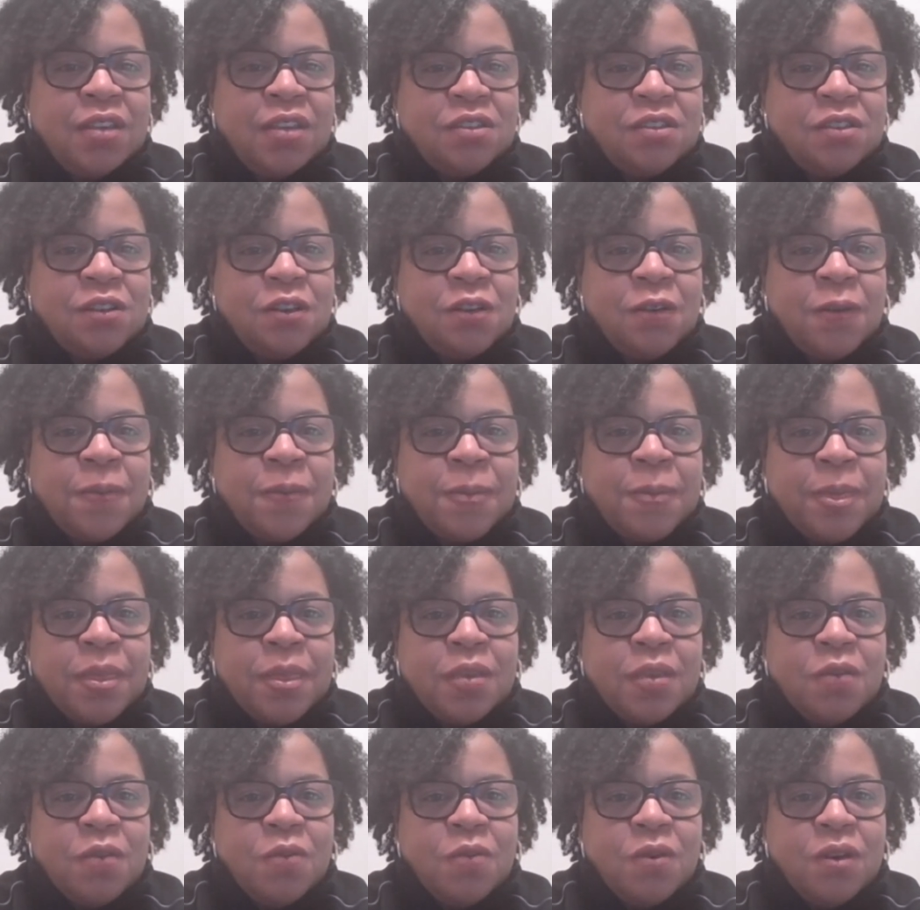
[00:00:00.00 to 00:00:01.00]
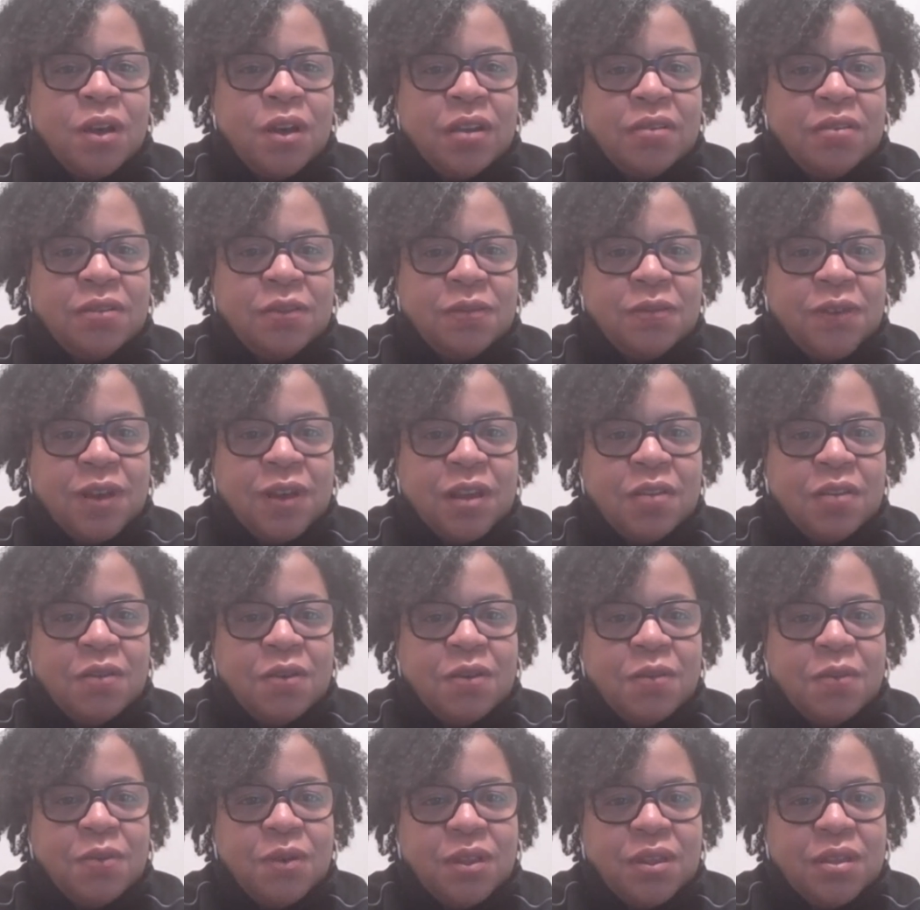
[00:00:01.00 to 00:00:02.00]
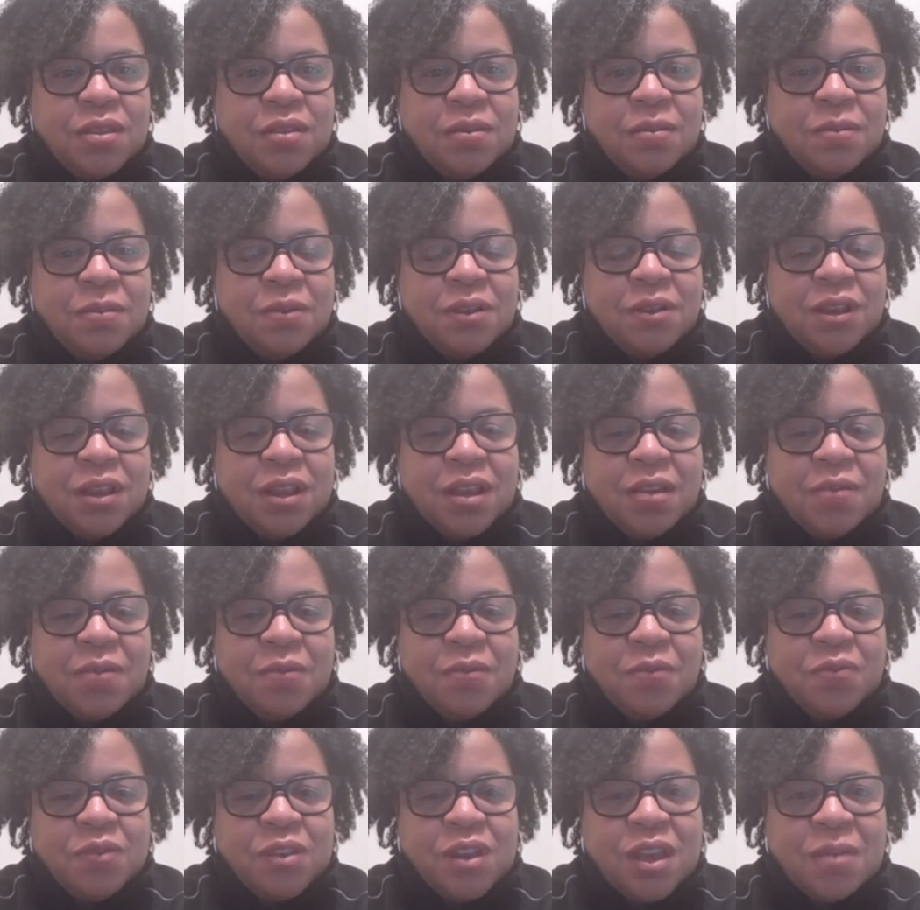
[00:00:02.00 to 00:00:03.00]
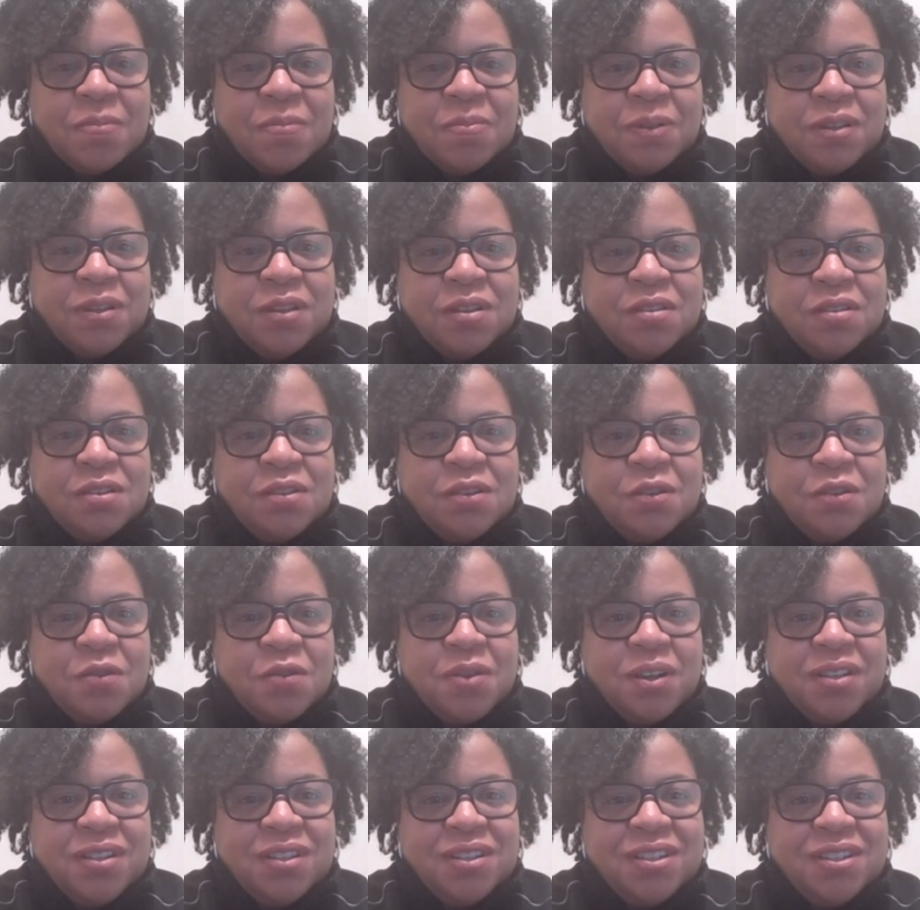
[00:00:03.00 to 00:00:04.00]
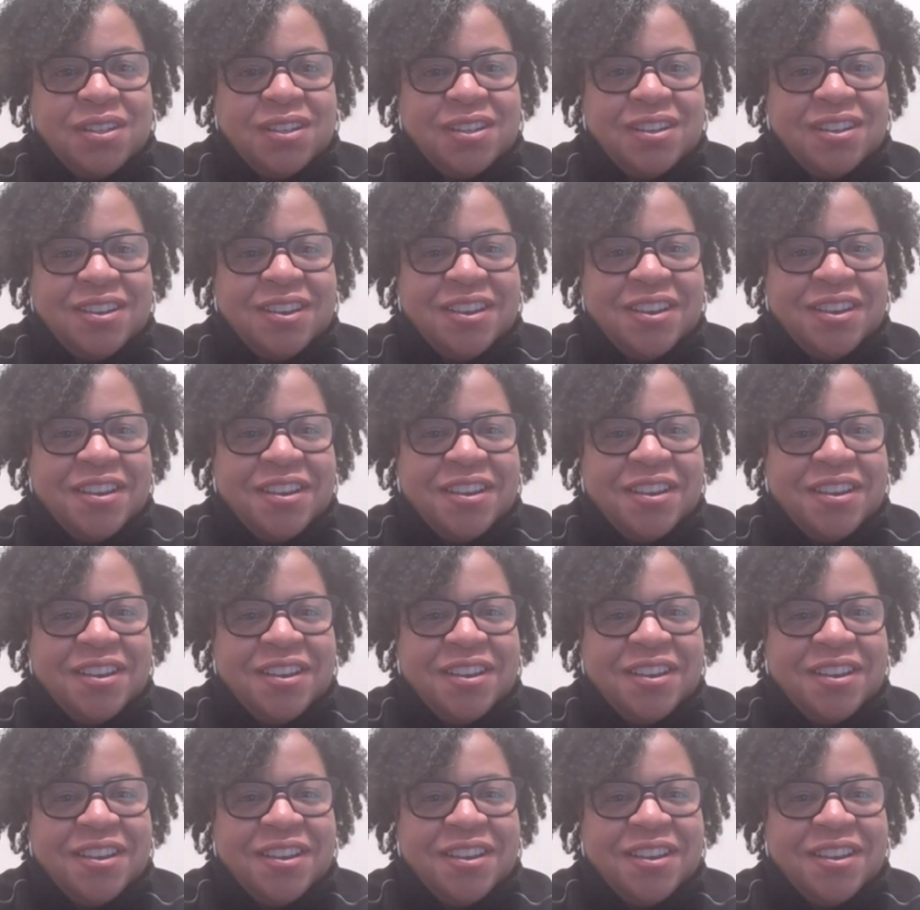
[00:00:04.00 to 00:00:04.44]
So you will have to follow up with them on that, that particular question.